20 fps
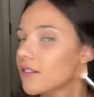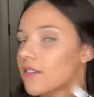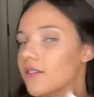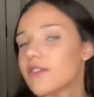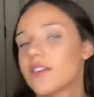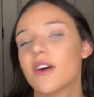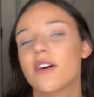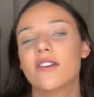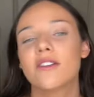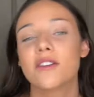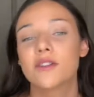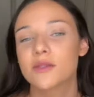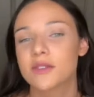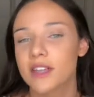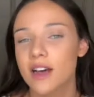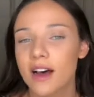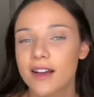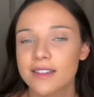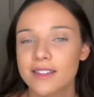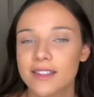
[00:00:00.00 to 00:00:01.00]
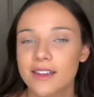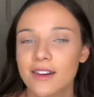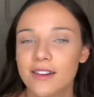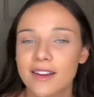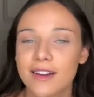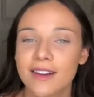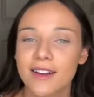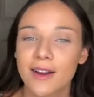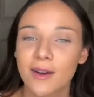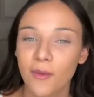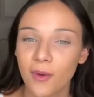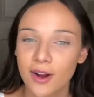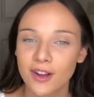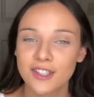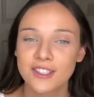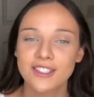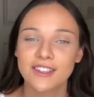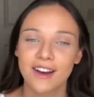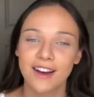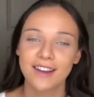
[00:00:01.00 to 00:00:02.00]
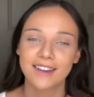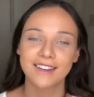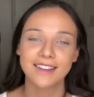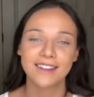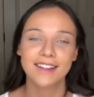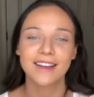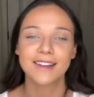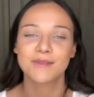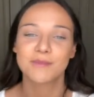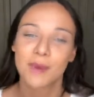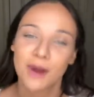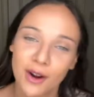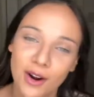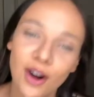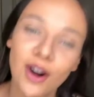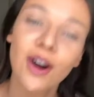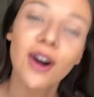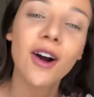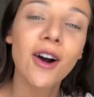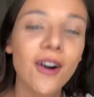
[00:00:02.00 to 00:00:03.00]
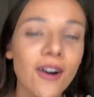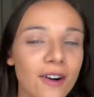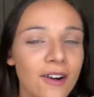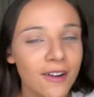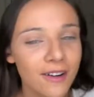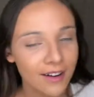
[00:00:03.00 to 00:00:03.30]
If y'all know Tati, y'all need to go watch Tati. That's my girl.